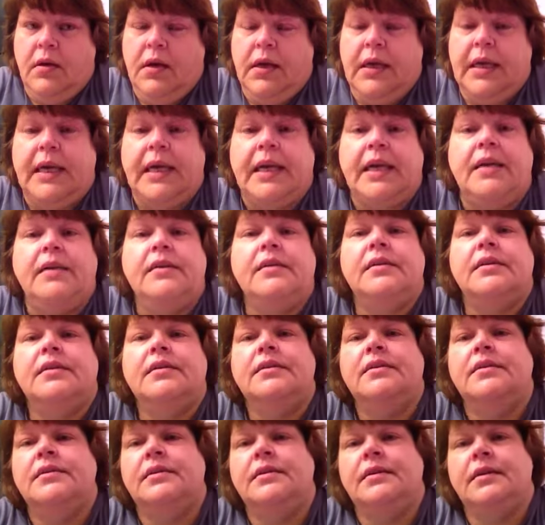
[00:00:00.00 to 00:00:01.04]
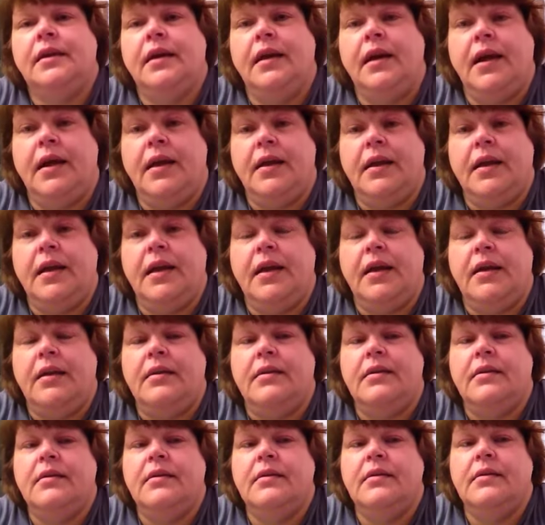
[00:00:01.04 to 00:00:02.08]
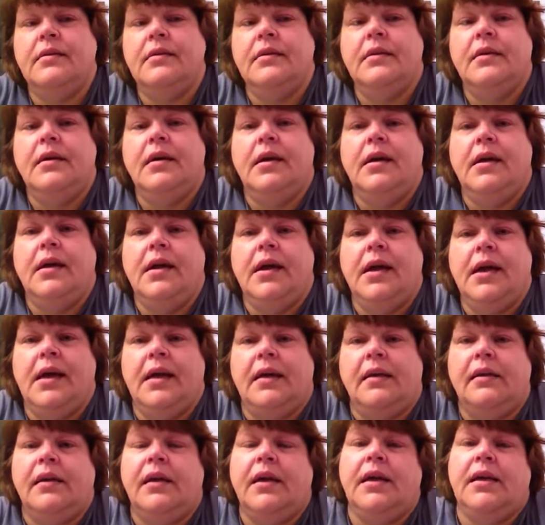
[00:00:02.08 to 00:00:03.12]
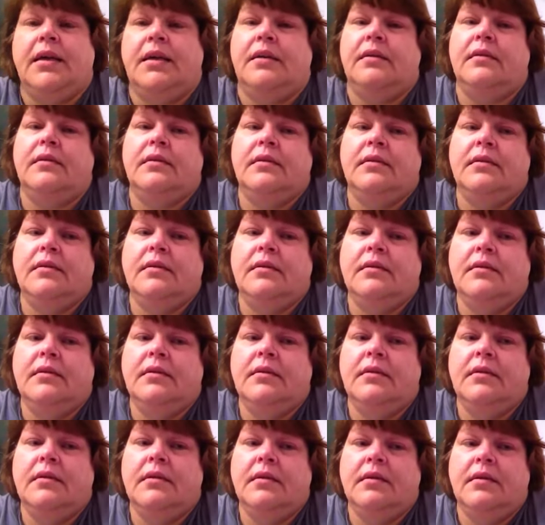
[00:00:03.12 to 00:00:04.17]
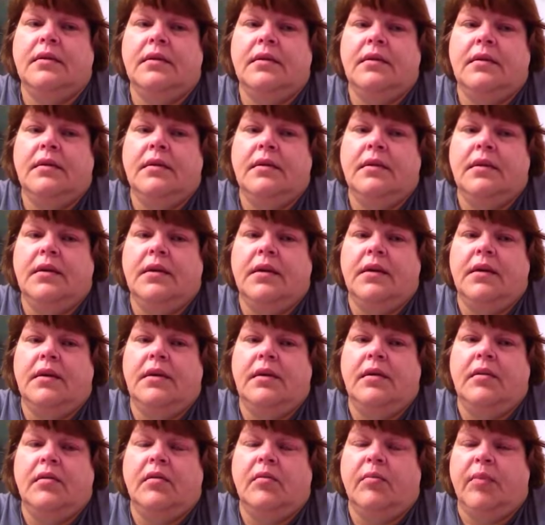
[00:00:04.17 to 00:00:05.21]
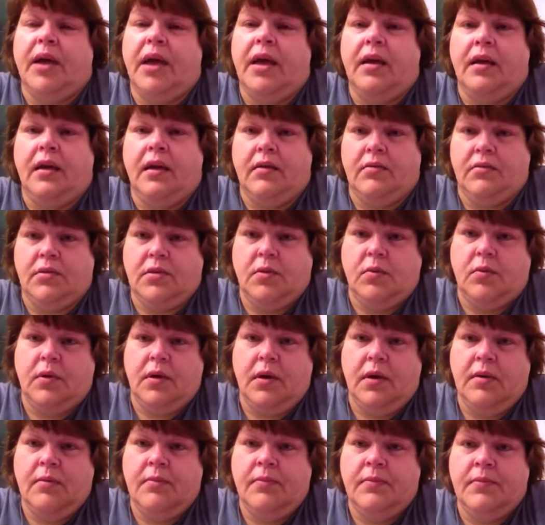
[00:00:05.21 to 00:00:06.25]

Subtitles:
eat and eat and eat until the pain goes away.